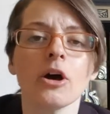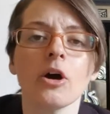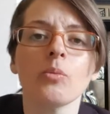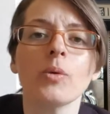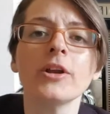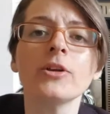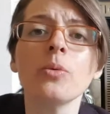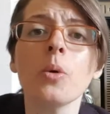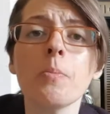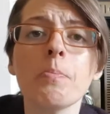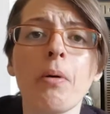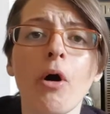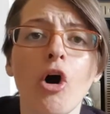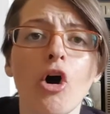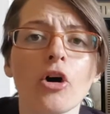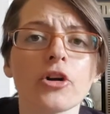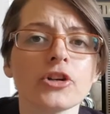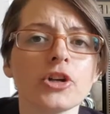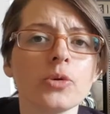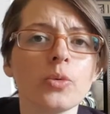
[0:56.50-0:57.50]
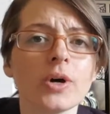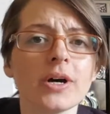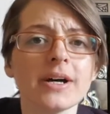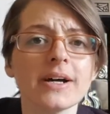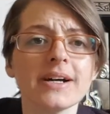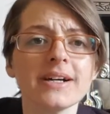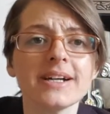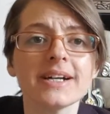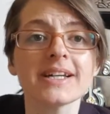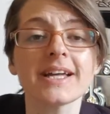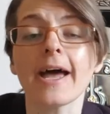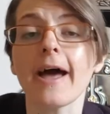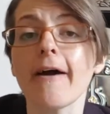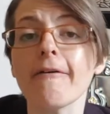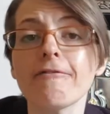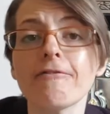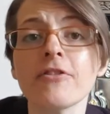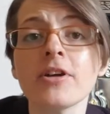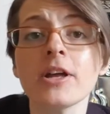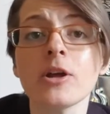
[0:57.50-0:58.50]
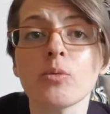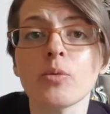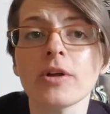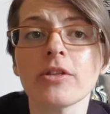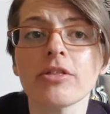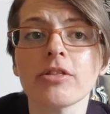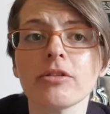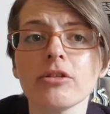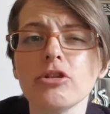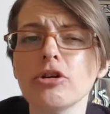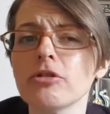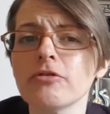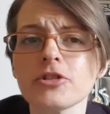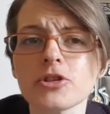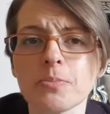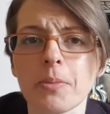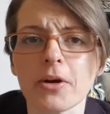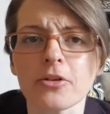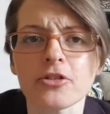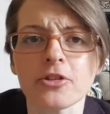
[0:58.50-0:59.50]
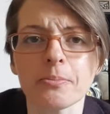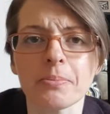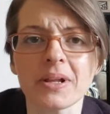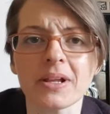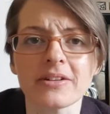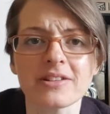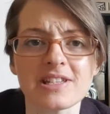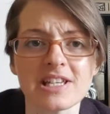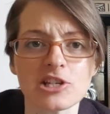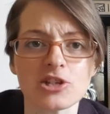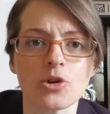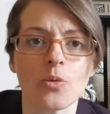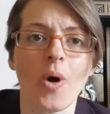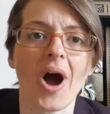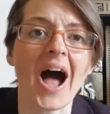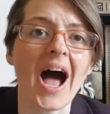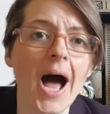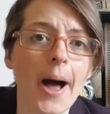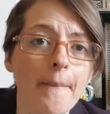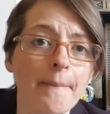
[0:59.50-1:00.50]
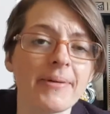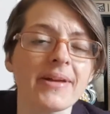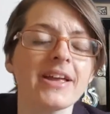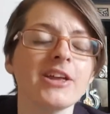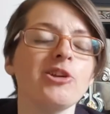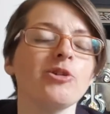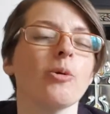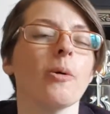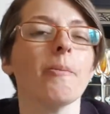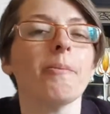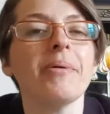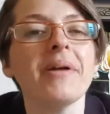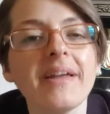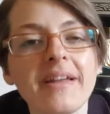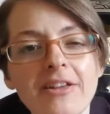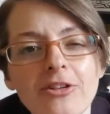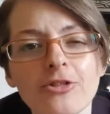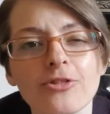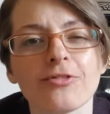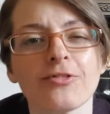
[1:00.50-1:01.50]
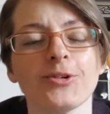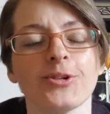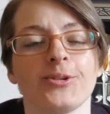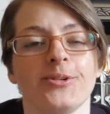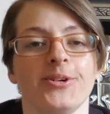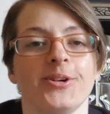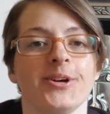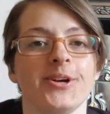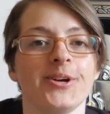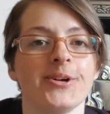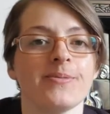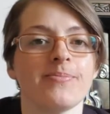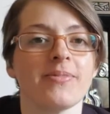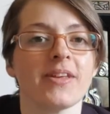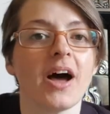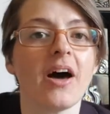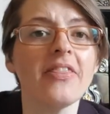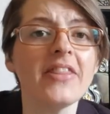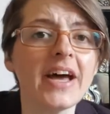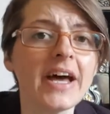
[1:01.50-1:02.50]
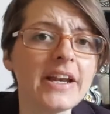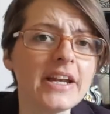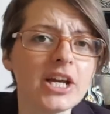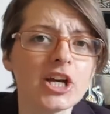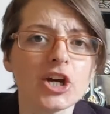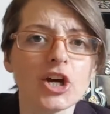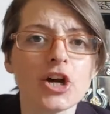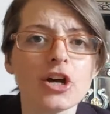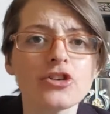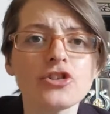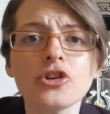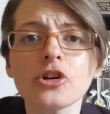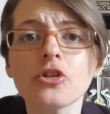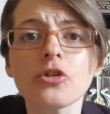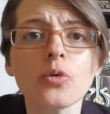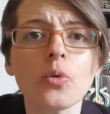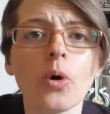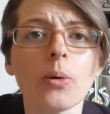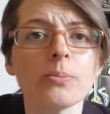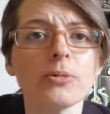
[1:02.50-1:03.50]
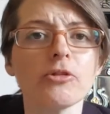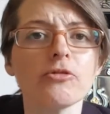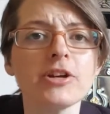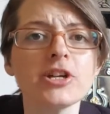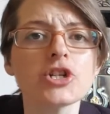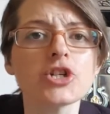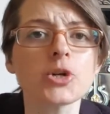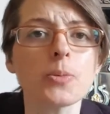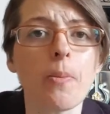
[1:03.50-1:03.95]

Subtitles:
When you were born, you were carefree with no responsibilities. You were happy, you were peaceful. And then as you grew up, you reached